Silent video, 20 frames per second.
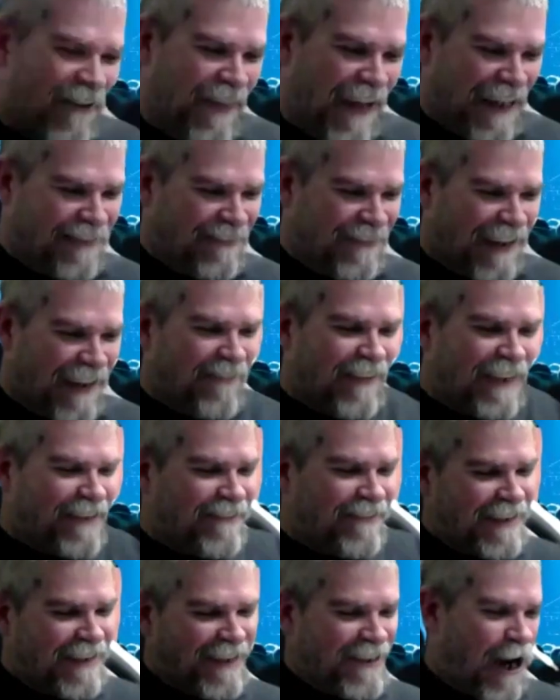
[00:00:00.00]
Well, thanks very
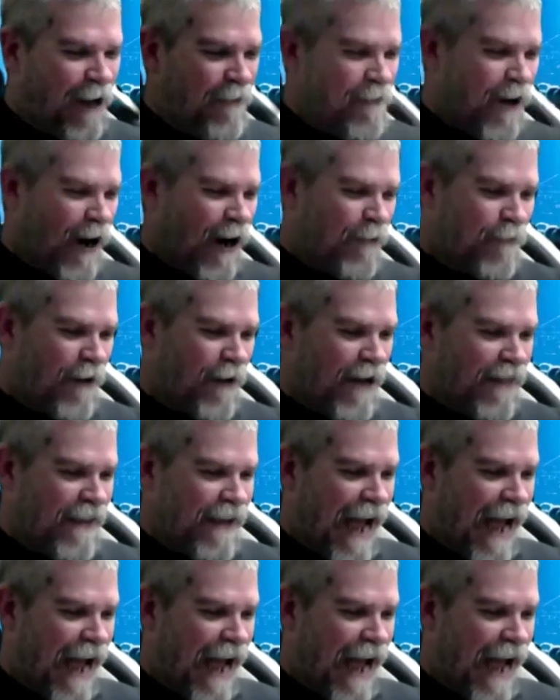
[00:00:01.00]
much for your time tonight, bro.